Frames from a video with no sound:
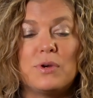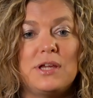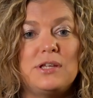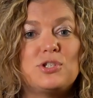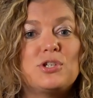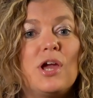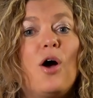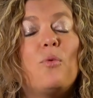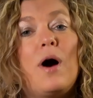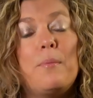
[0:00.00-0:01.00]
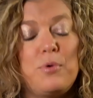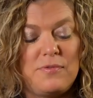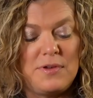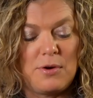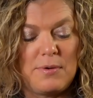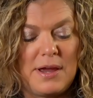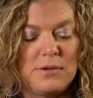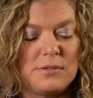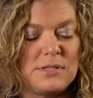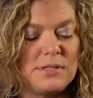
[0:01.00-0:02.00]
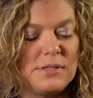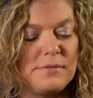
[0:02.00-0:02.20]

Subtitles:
reach while moving around.